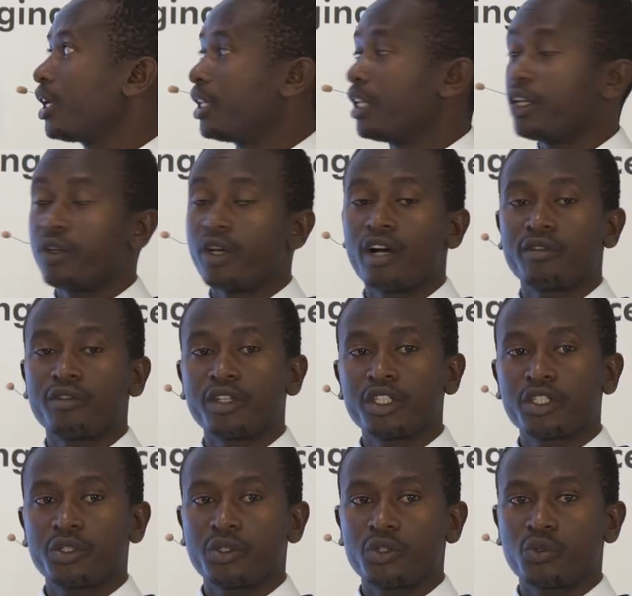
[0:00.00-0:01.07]
then you have
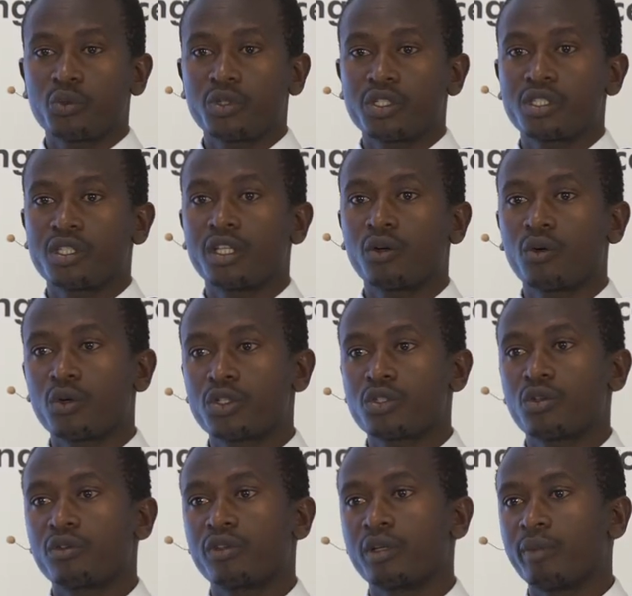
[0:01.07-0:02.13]
issues with the
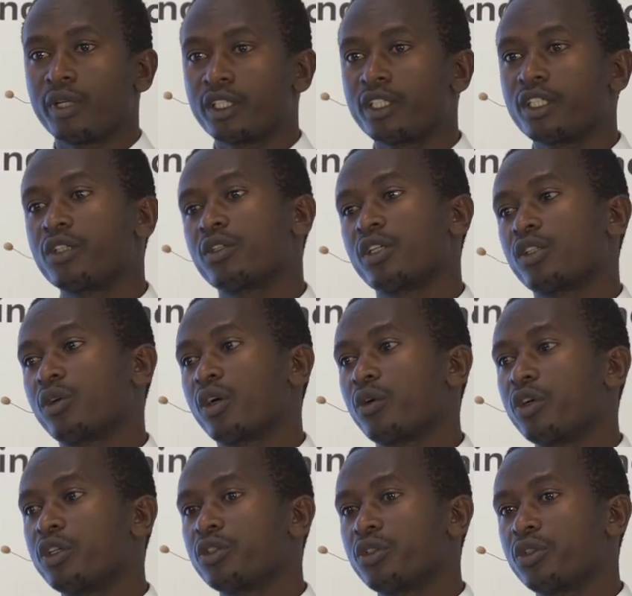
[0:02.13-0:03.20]
cost of the material that you are
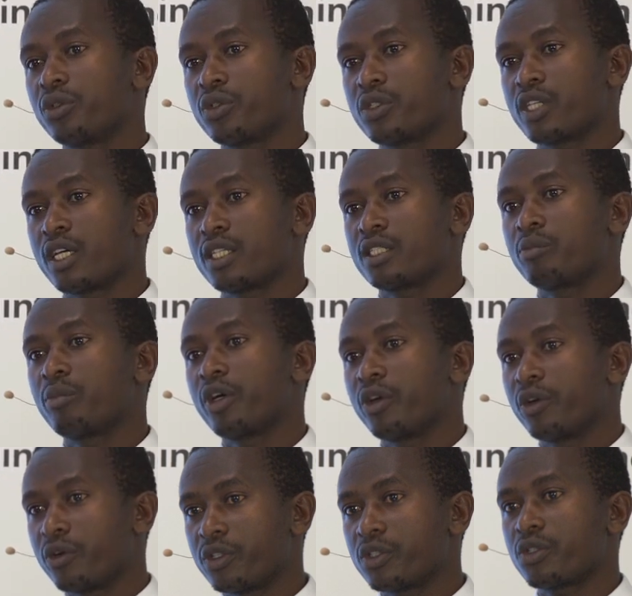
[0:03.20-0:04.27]
going to use as a
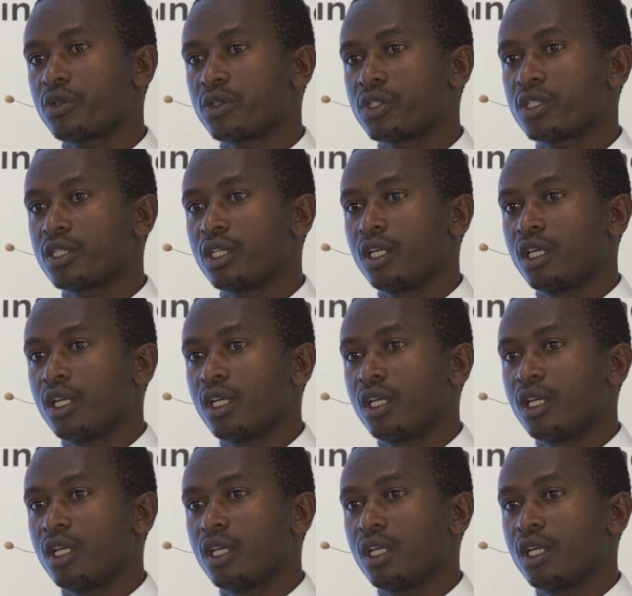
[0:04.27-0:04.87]
bioresource,